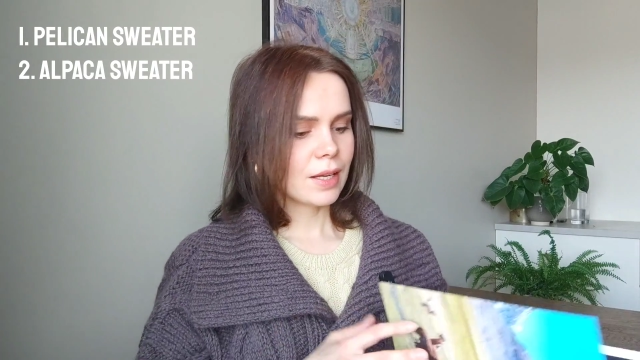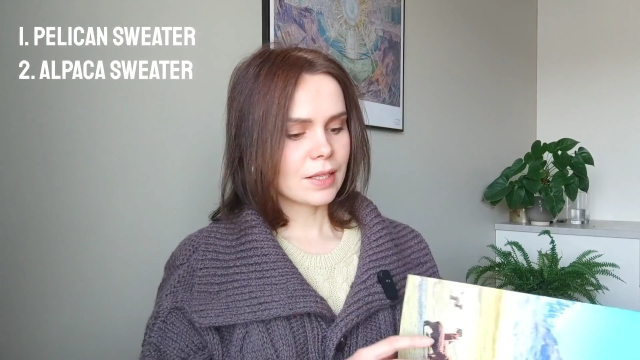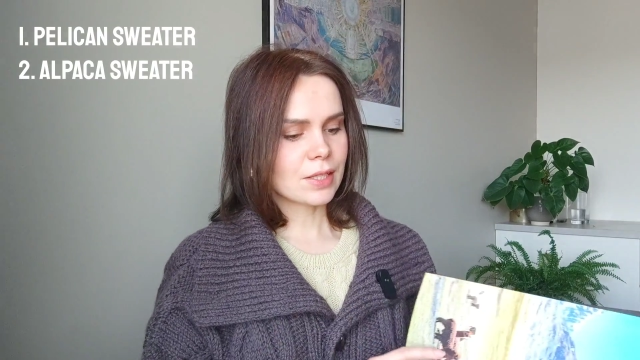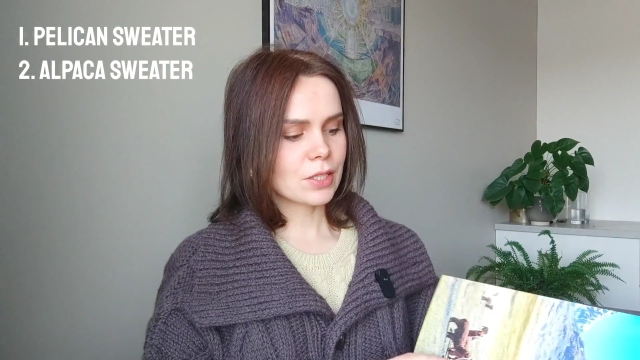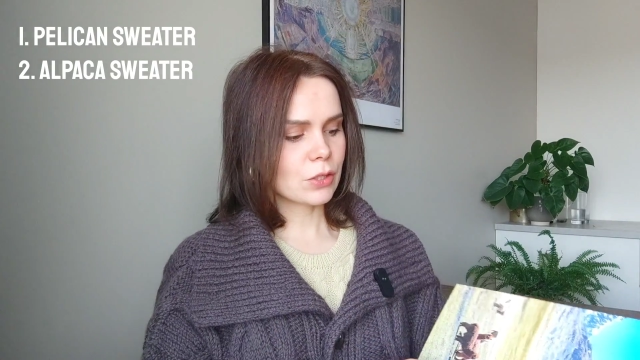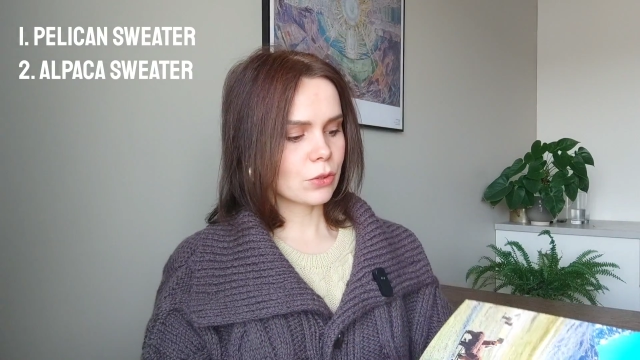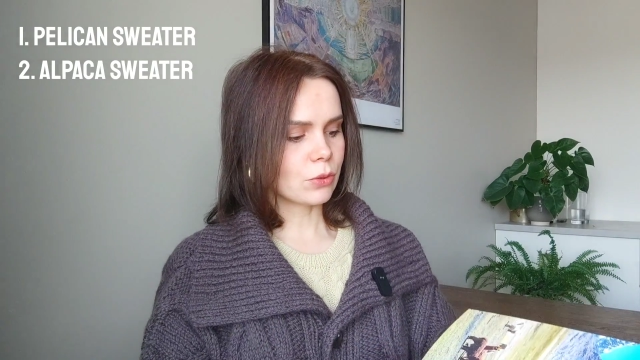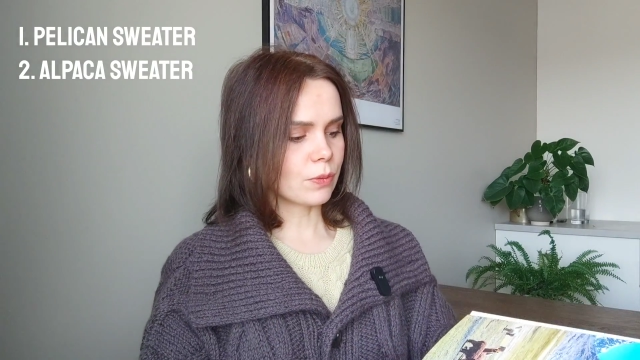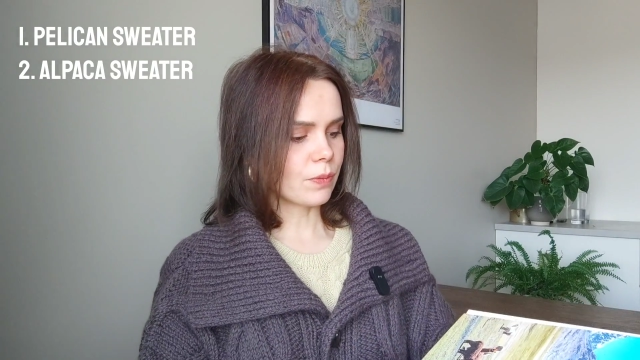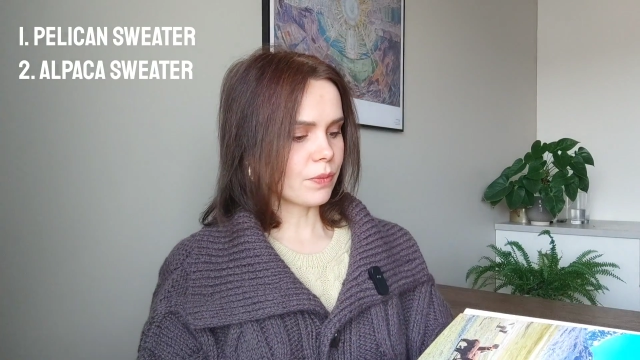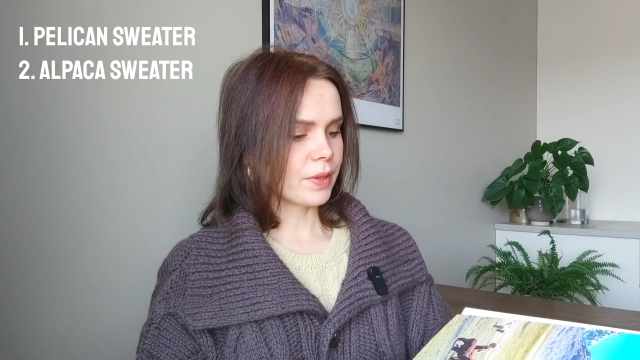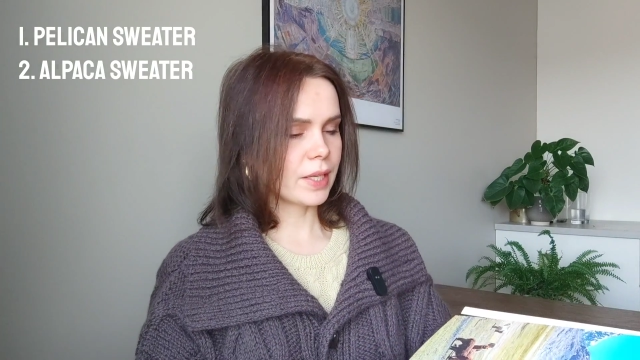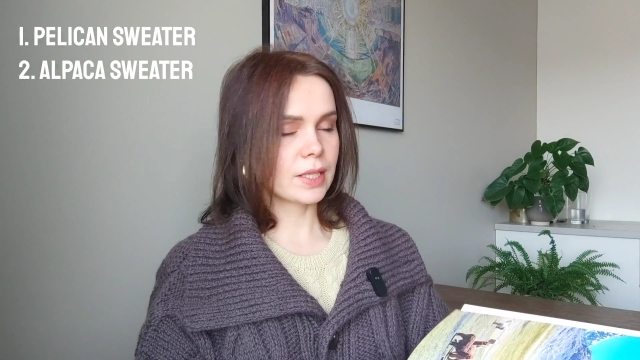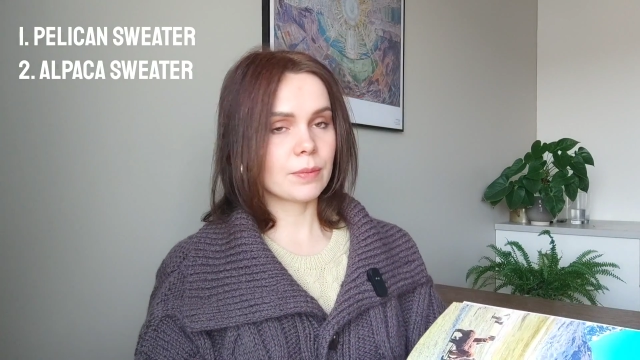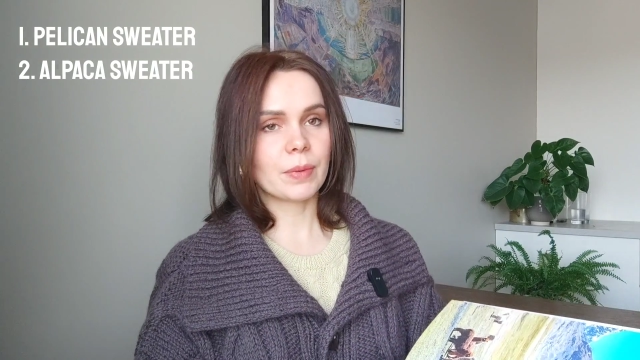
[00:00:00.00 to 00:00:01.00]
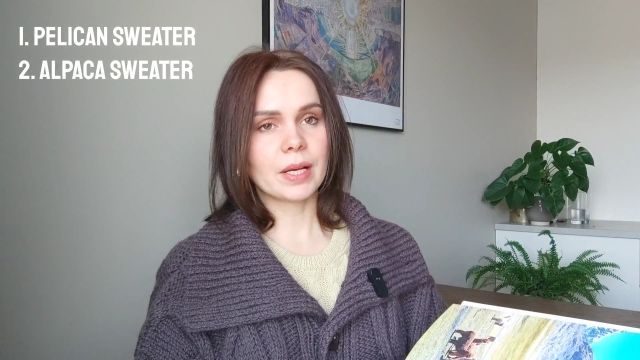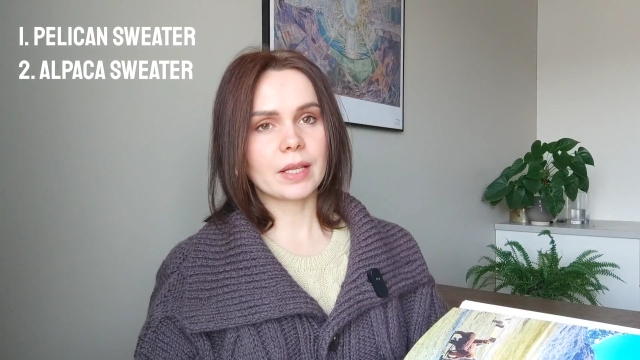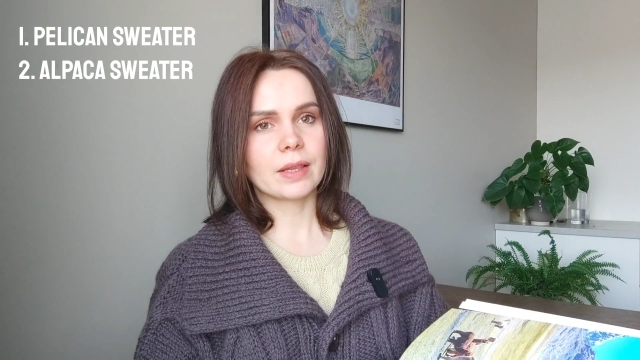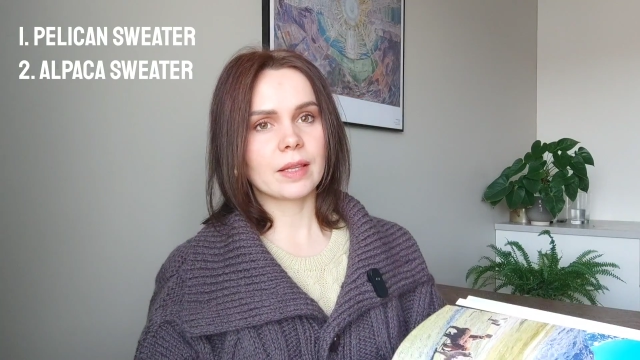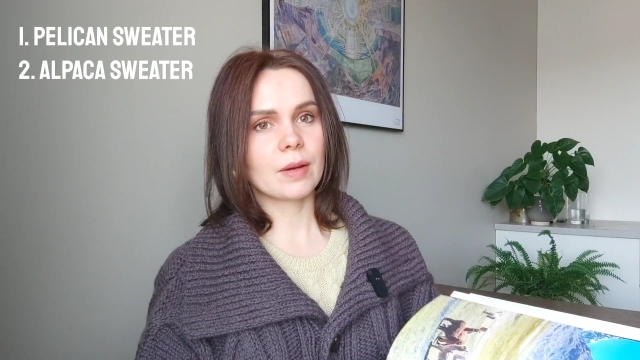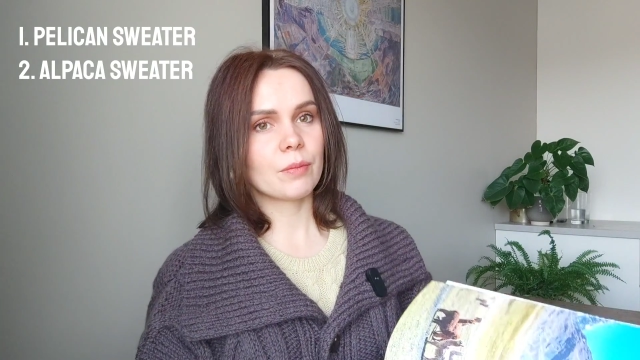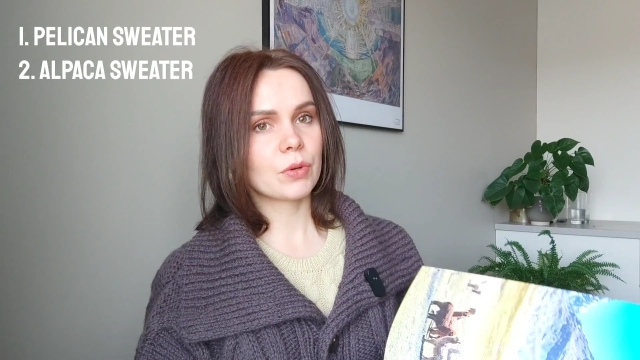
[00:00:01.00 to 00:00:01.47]
So that's my
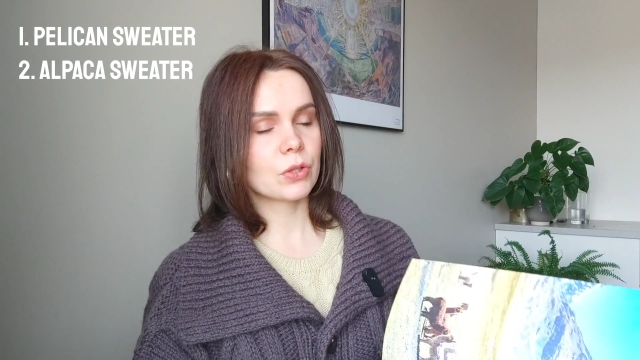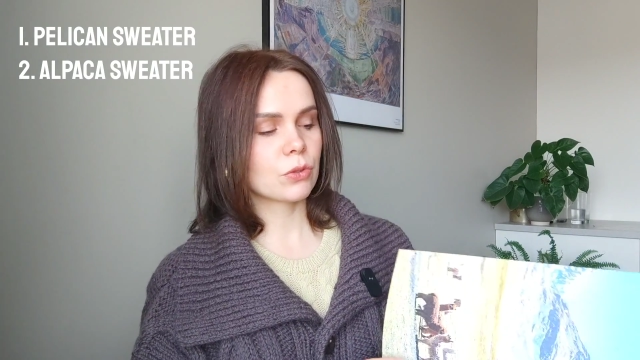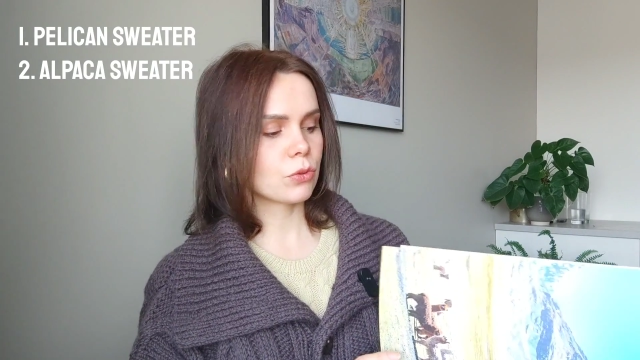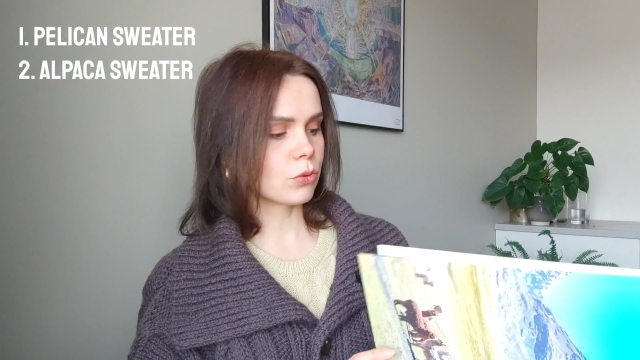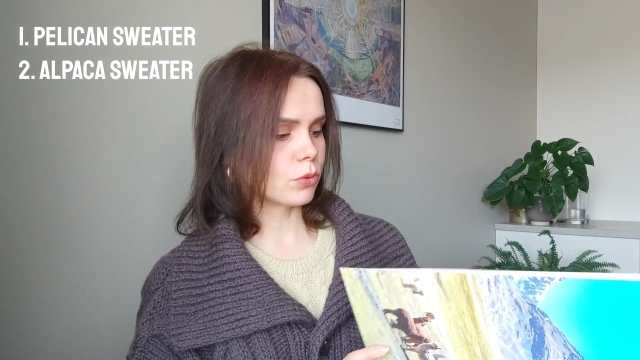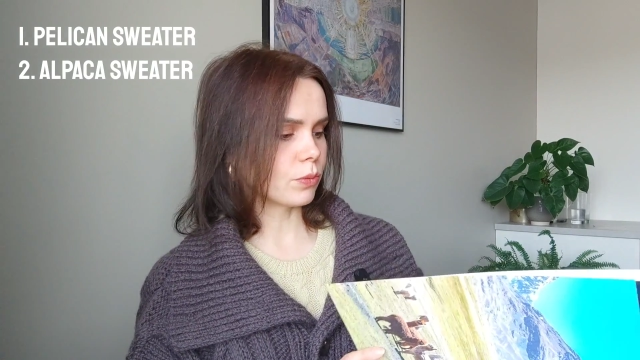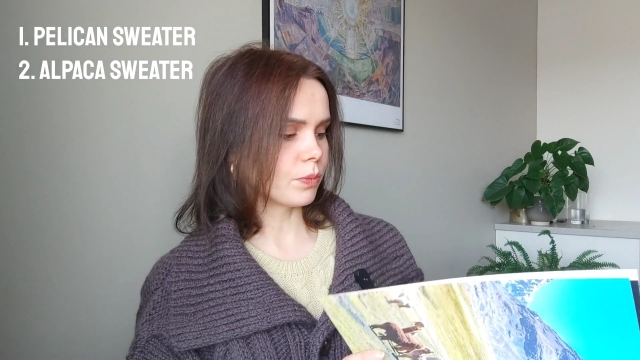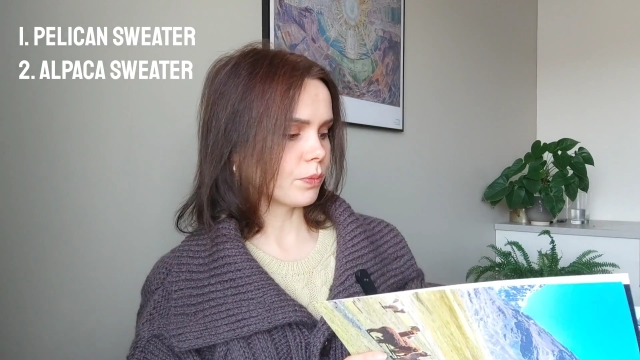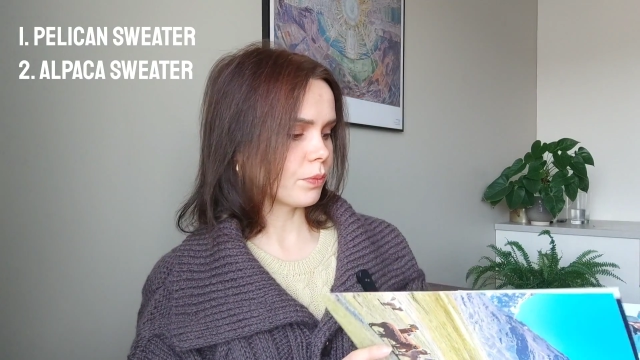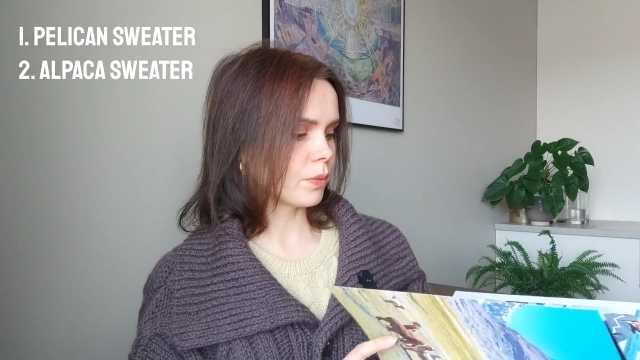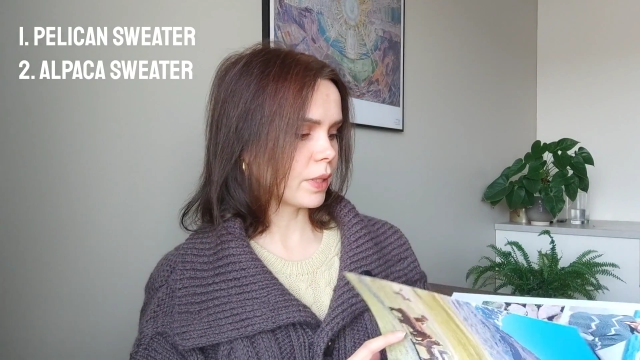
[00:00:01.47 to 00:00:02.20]
#2